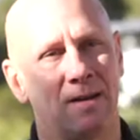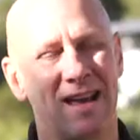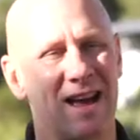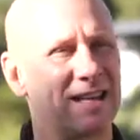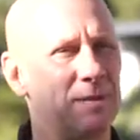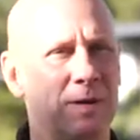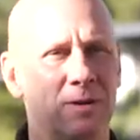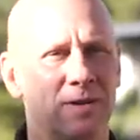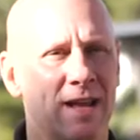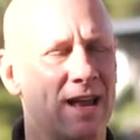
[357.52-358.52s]
Yeah, I keep
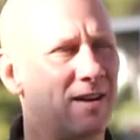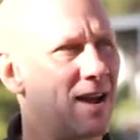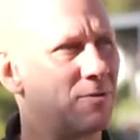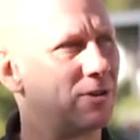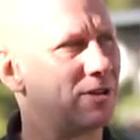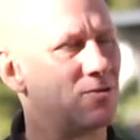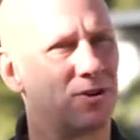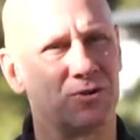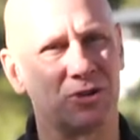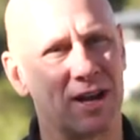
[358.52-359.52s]
hearing that, and I really don't
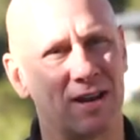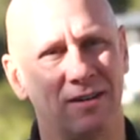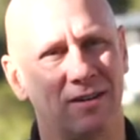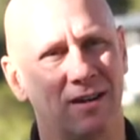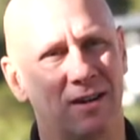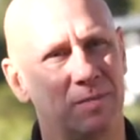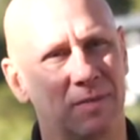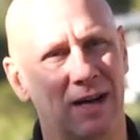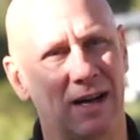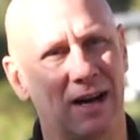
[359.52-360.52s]
understand it.
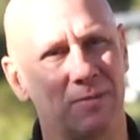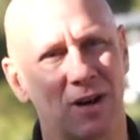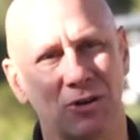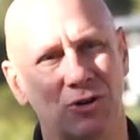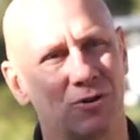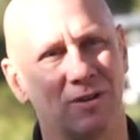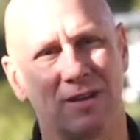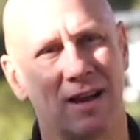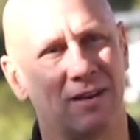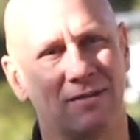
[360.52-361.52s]
I'm not sure
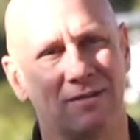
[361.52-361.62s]
that